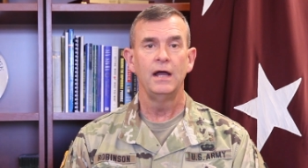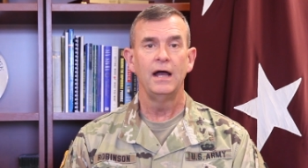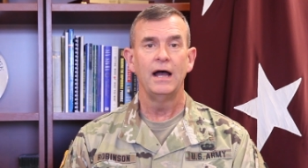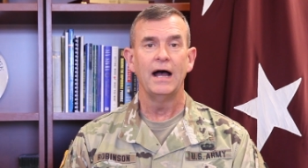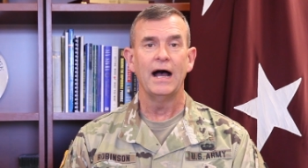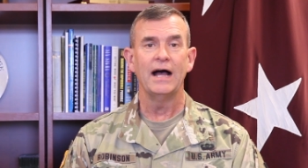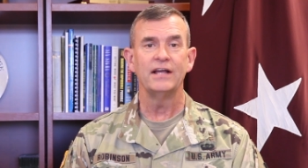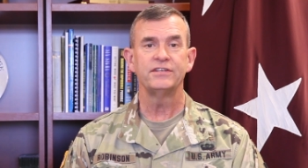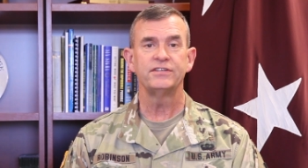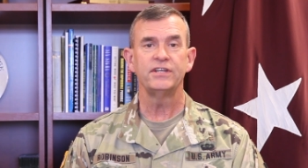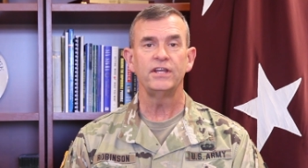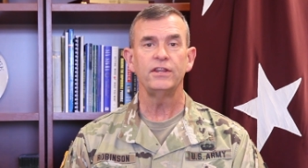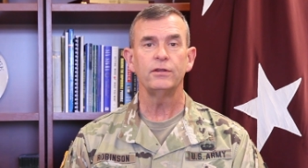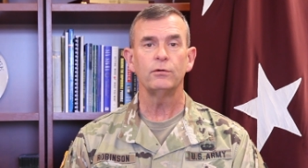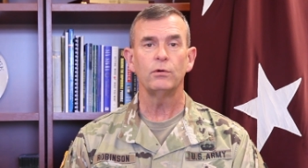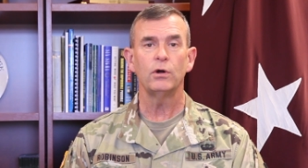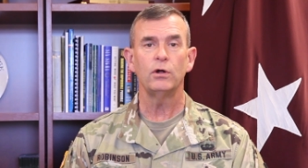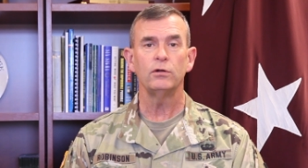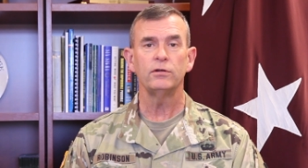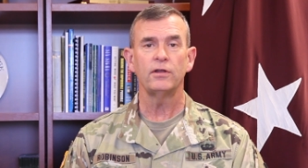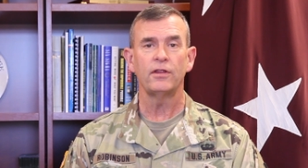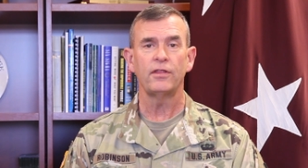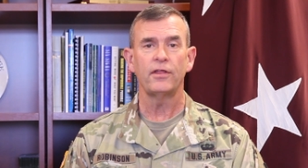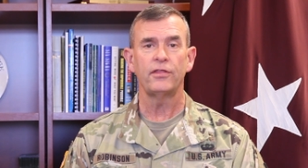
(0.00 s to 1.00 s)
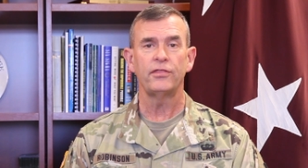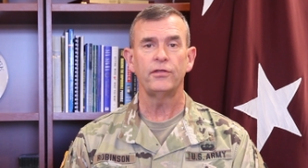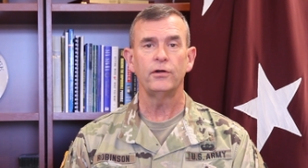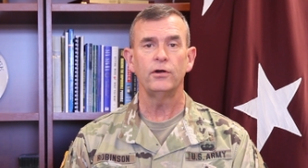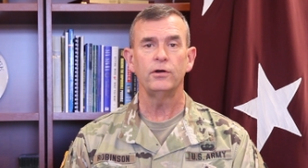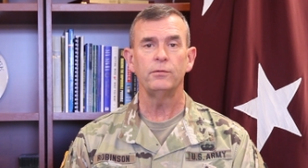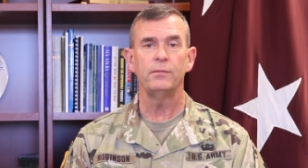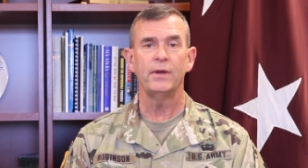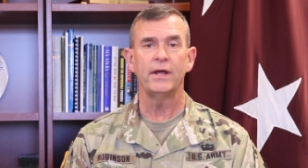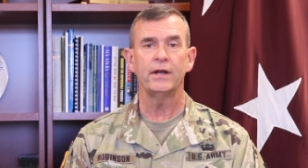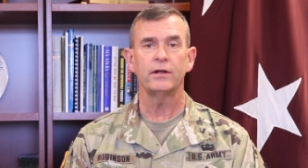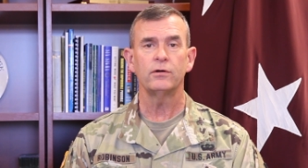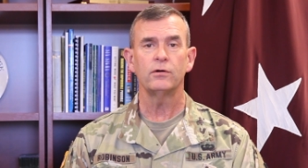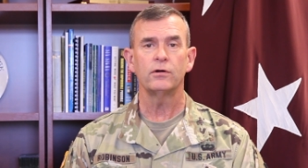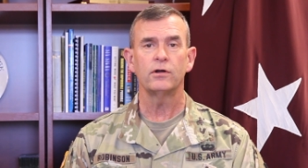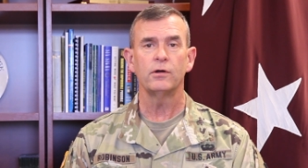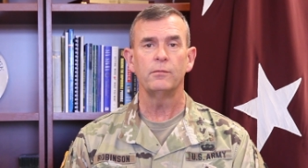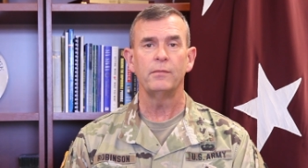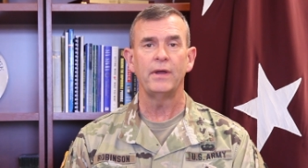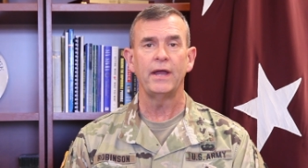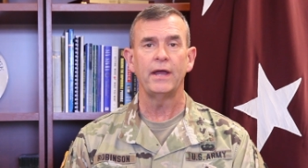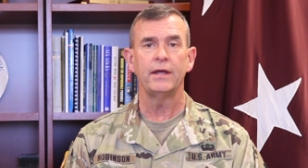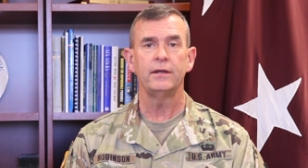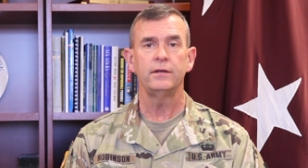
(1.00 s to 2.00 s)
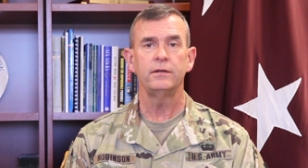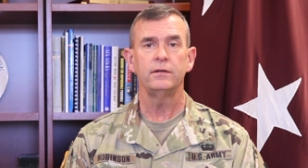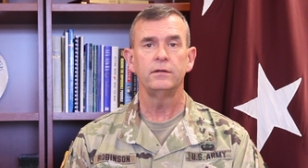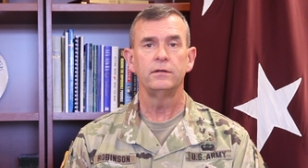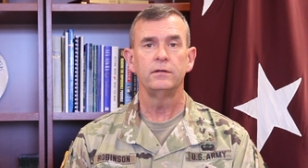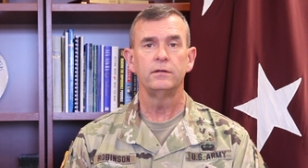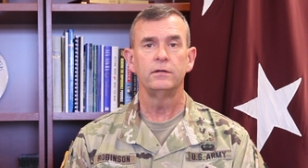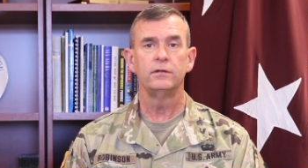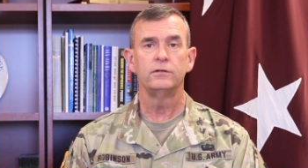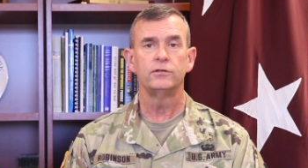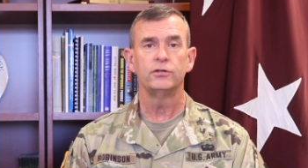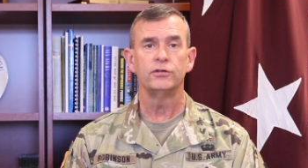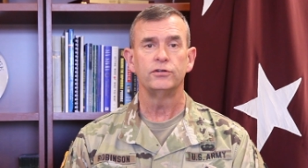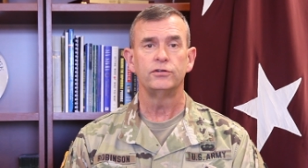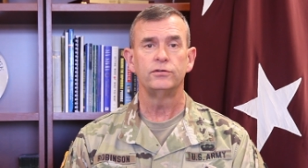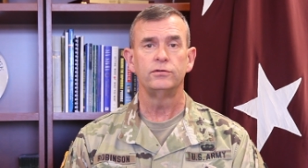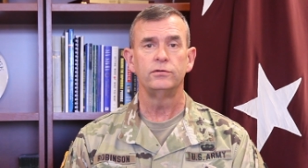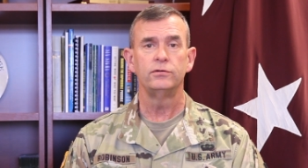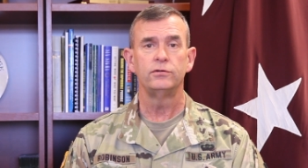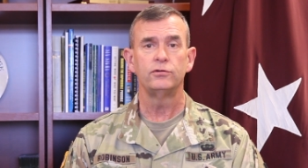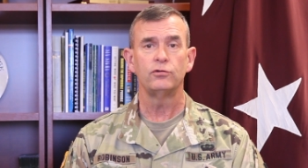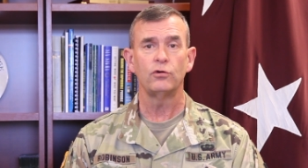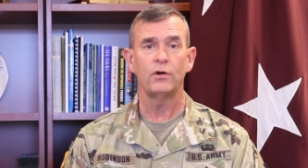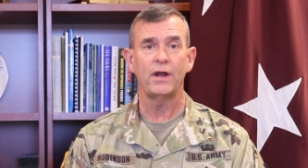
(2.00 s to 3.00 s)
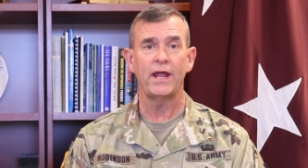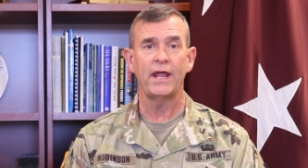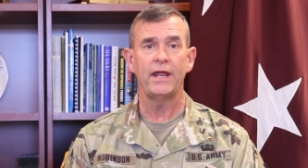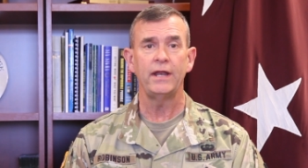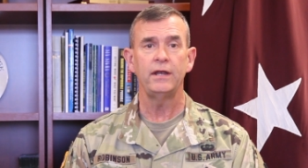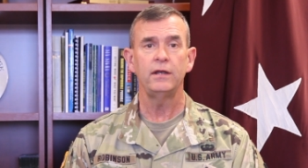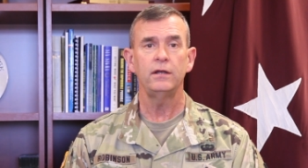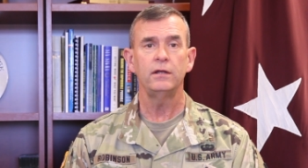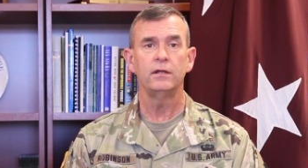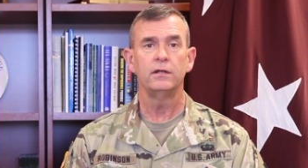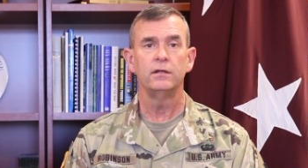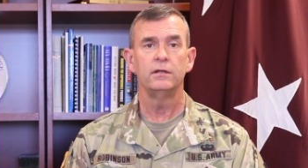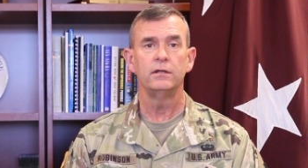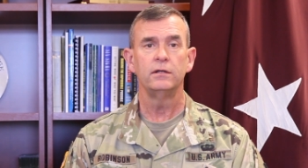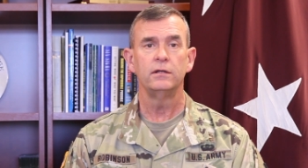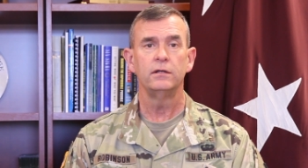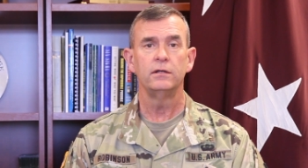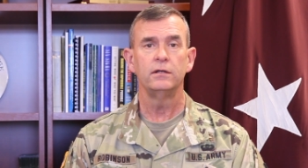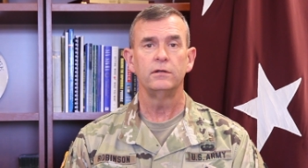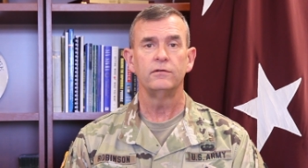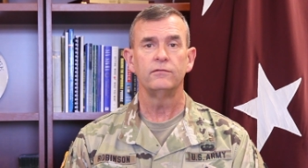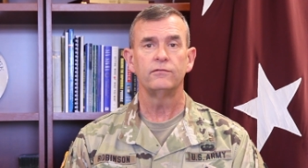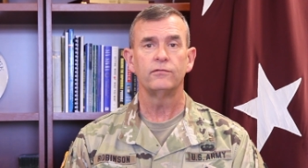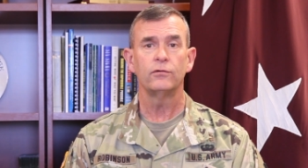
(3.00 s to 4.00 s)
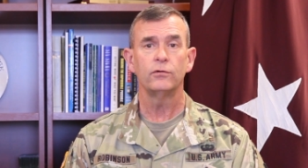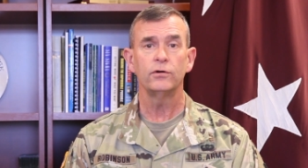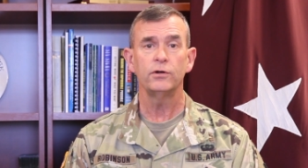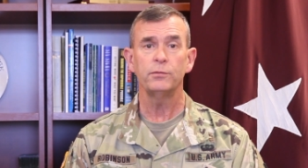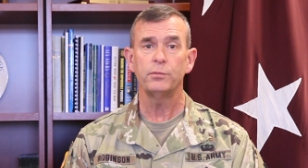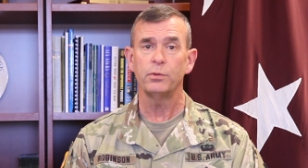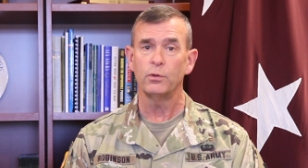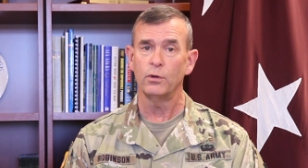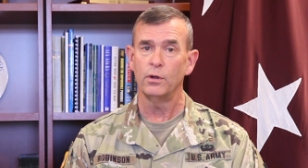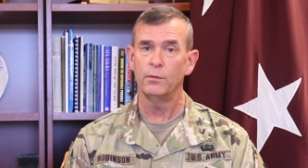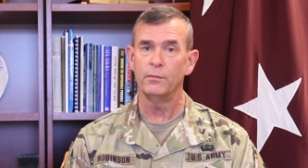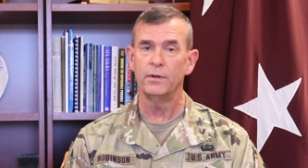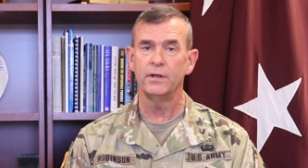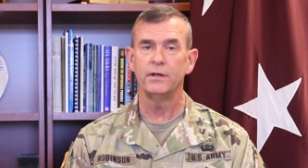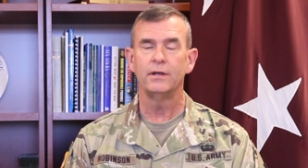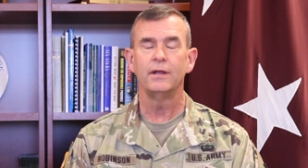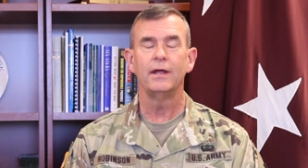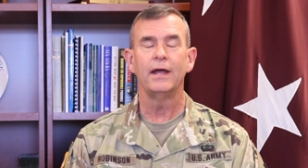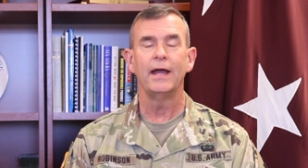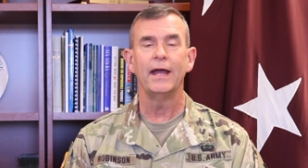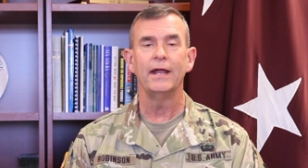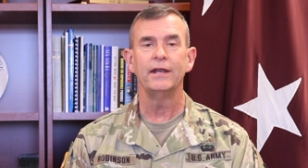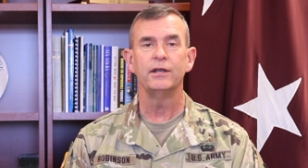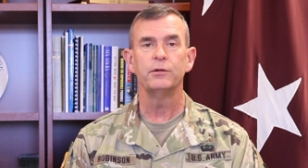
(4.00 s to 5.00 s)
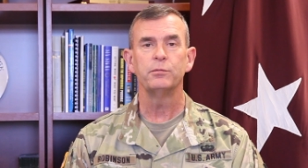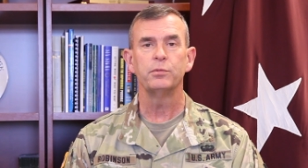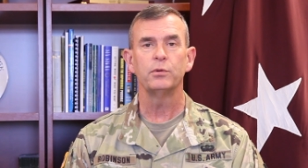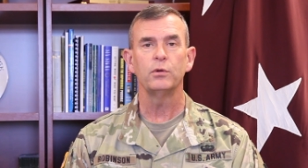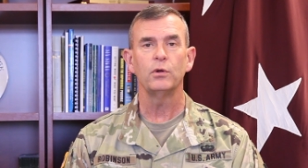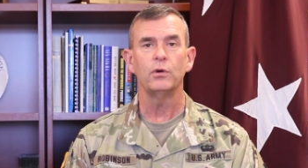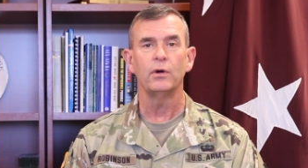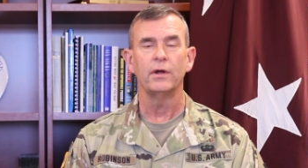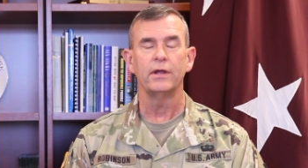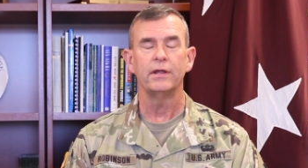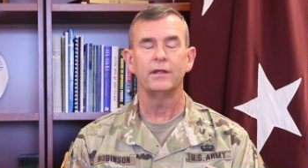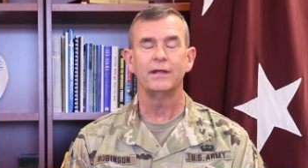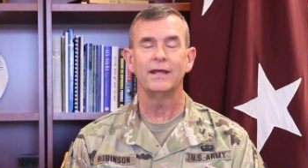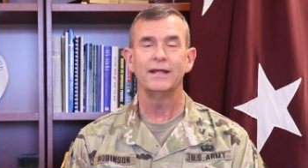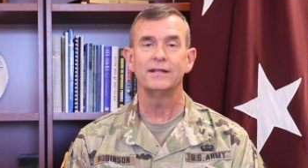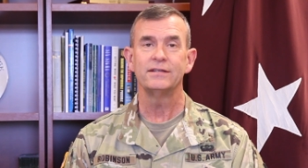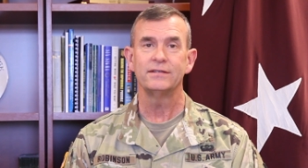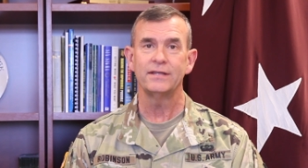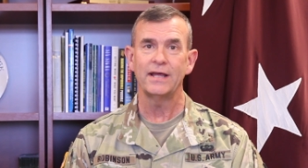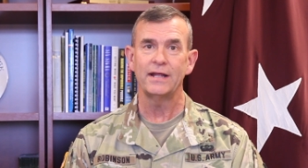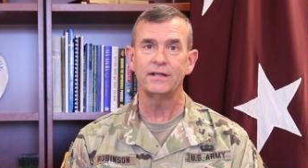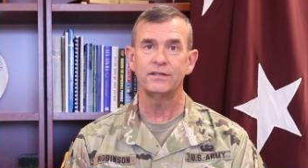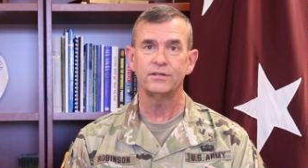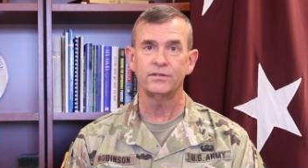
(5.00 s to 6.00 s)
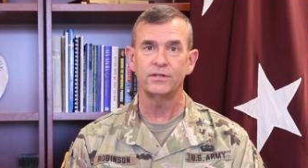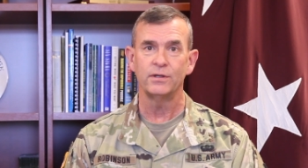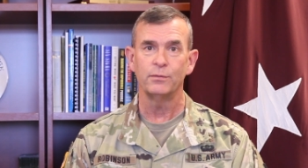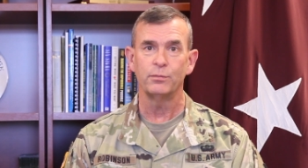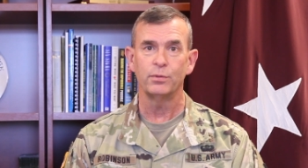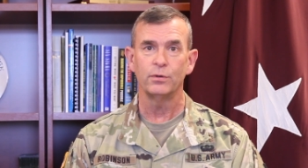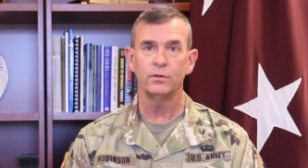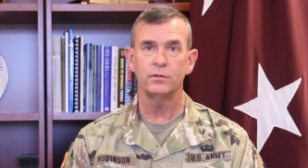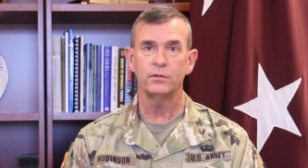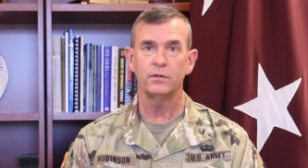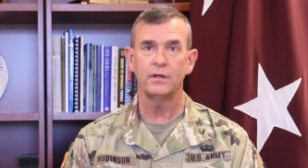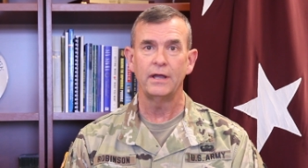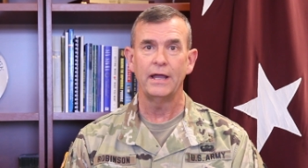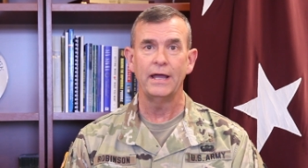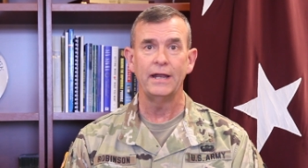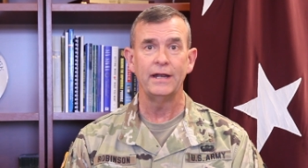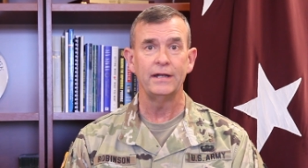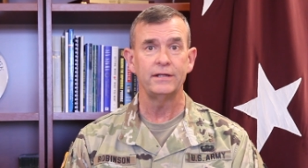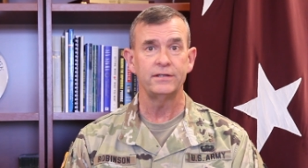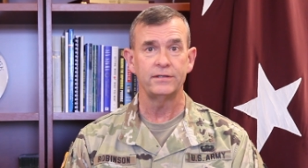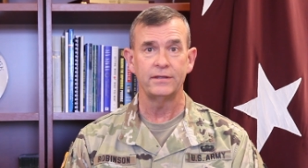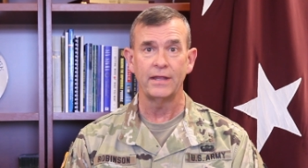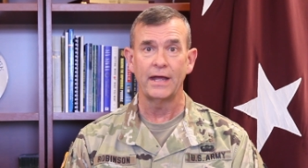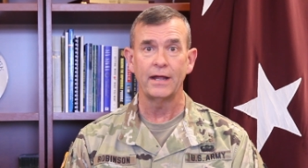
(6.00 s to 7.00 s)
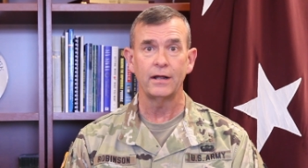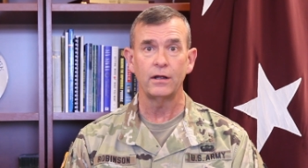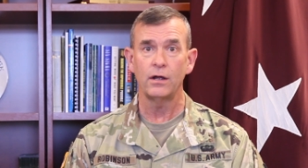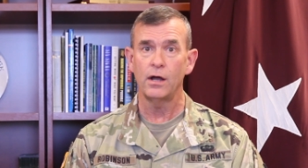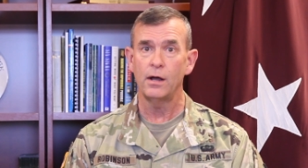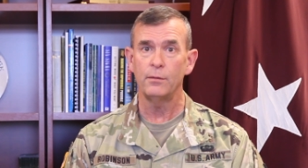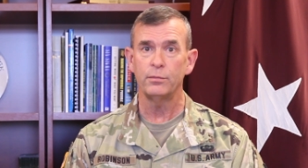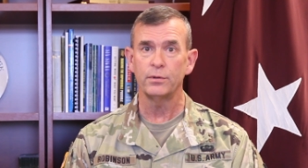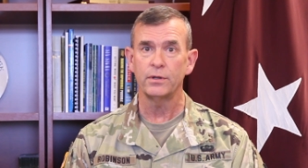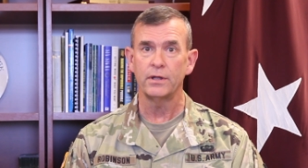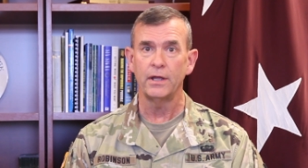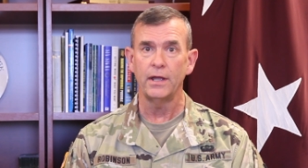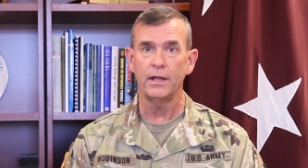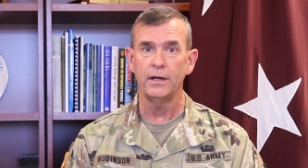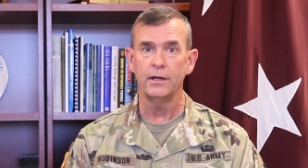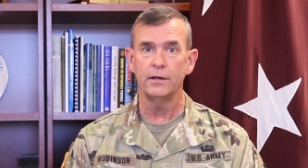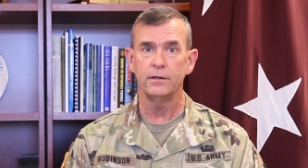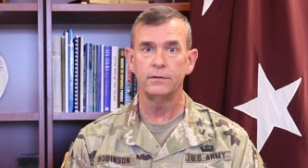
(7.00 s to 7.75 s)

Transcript: I see the role of the 3rd Medical Command to train for deployment and deploy. It's that simple and it's that complicated.